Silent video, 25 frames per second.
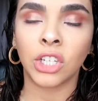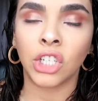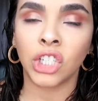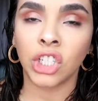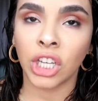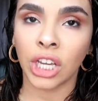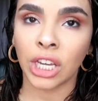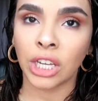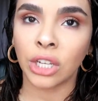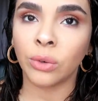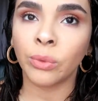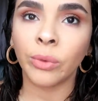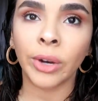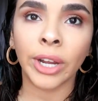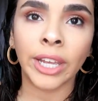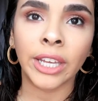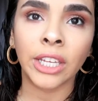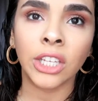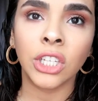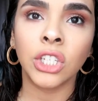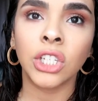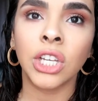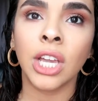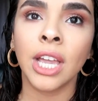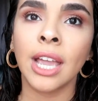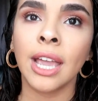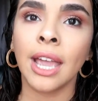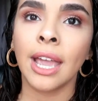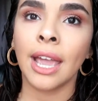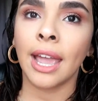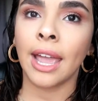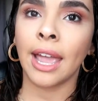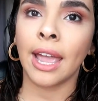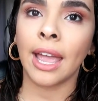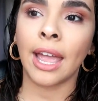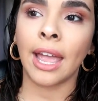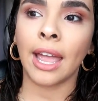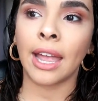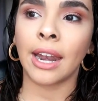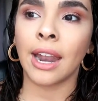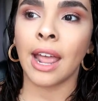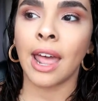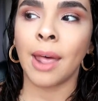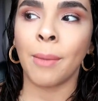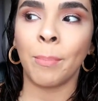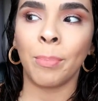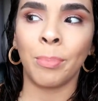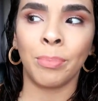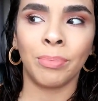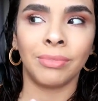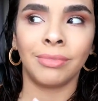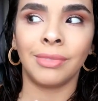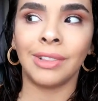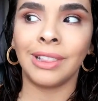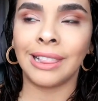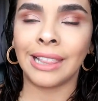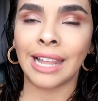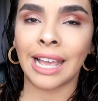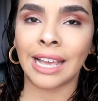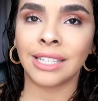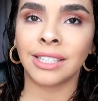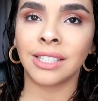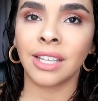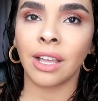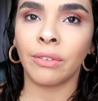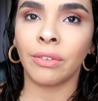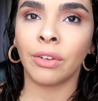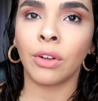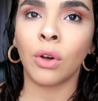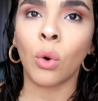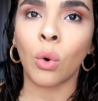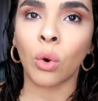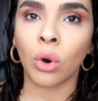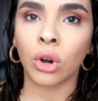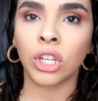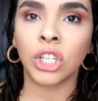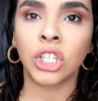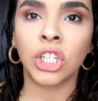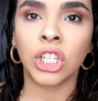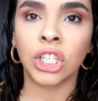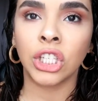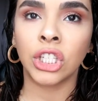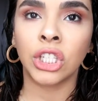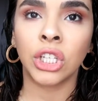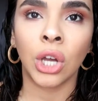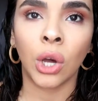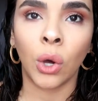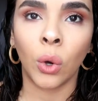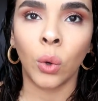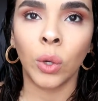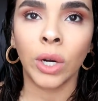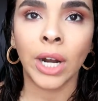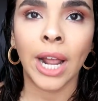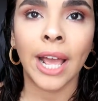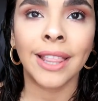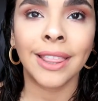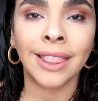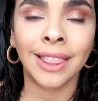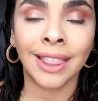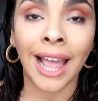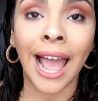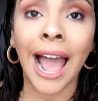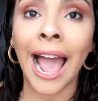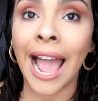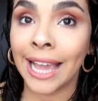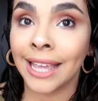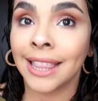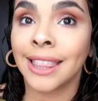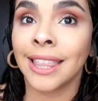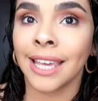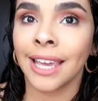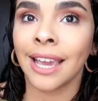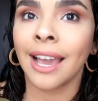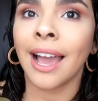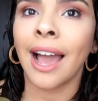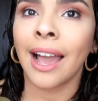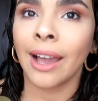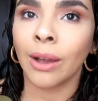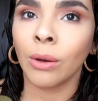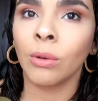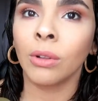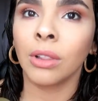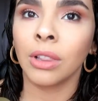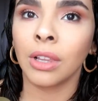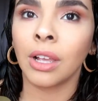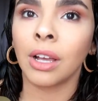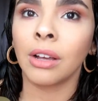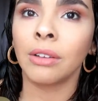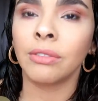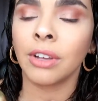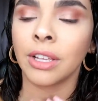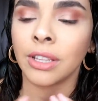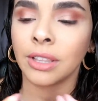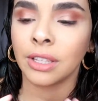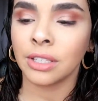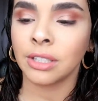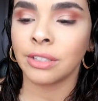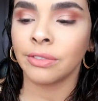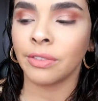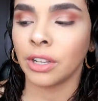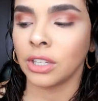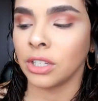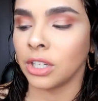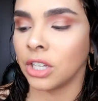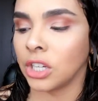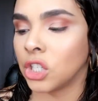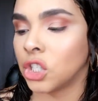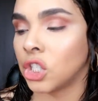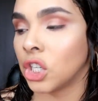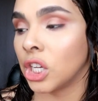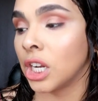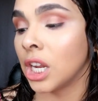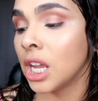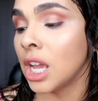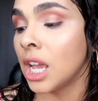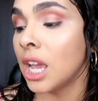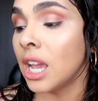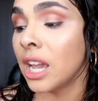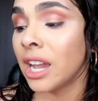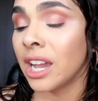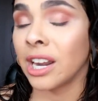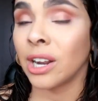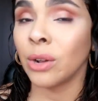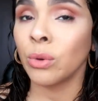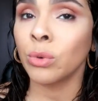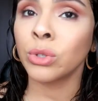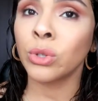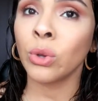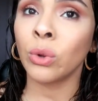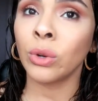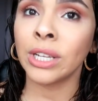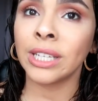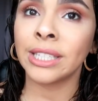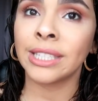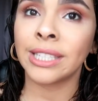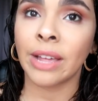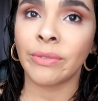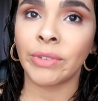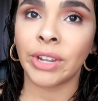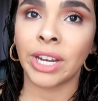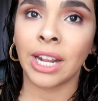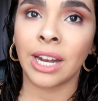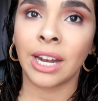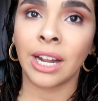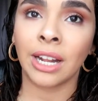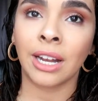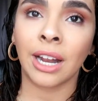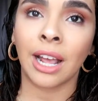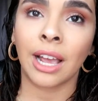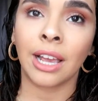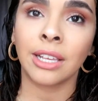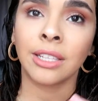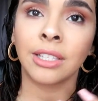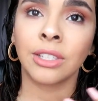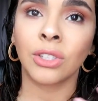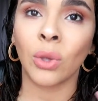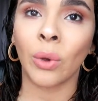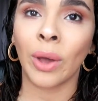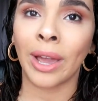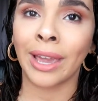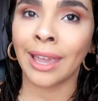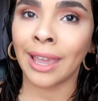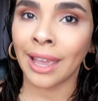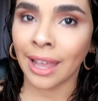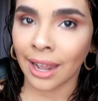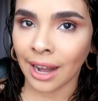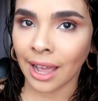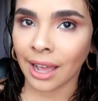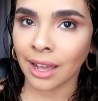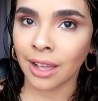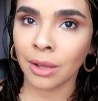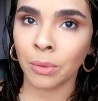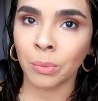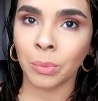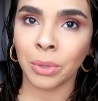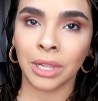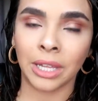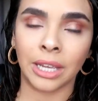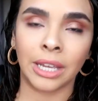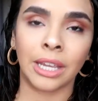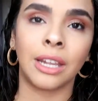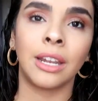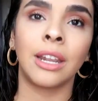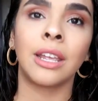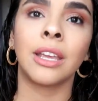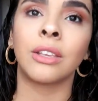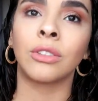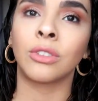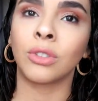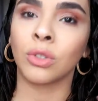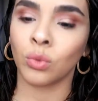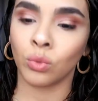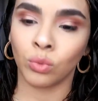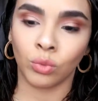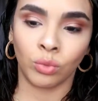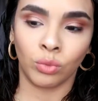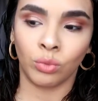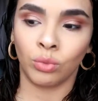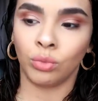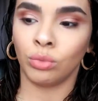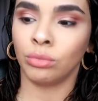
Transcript: shade range and less of an orangey tone, I think I would love this foundation. And it was only $7.99, so I cannot complain. It's